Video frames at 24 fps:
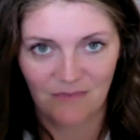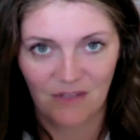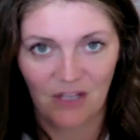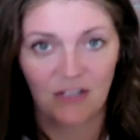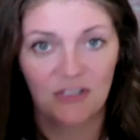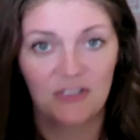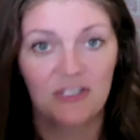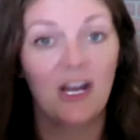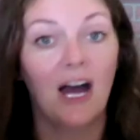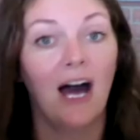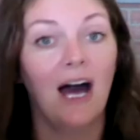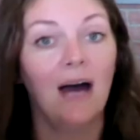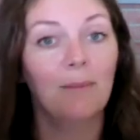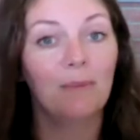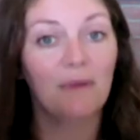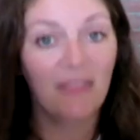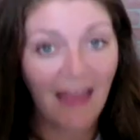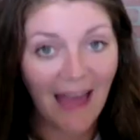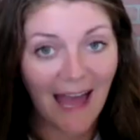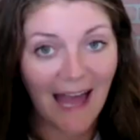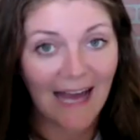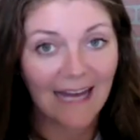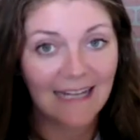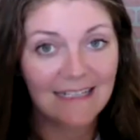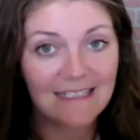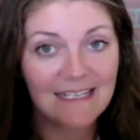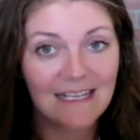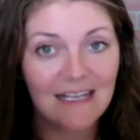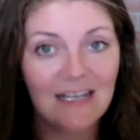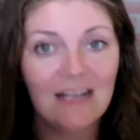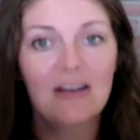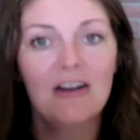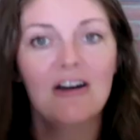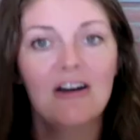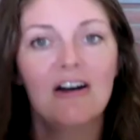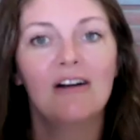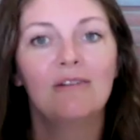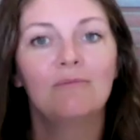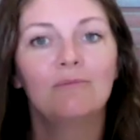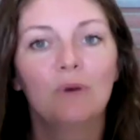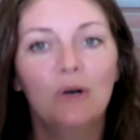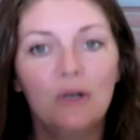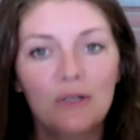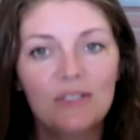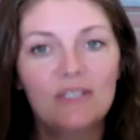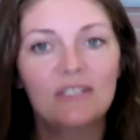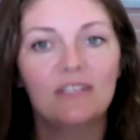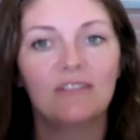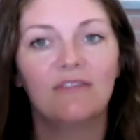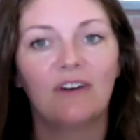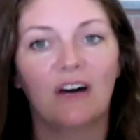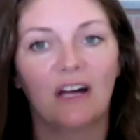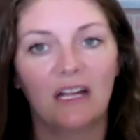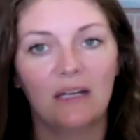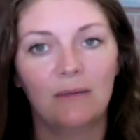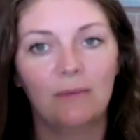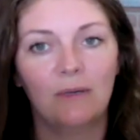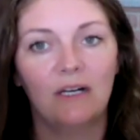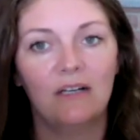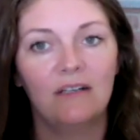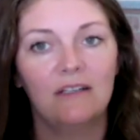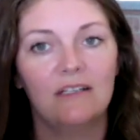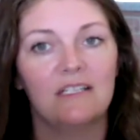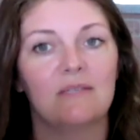On top of that, most of volleyball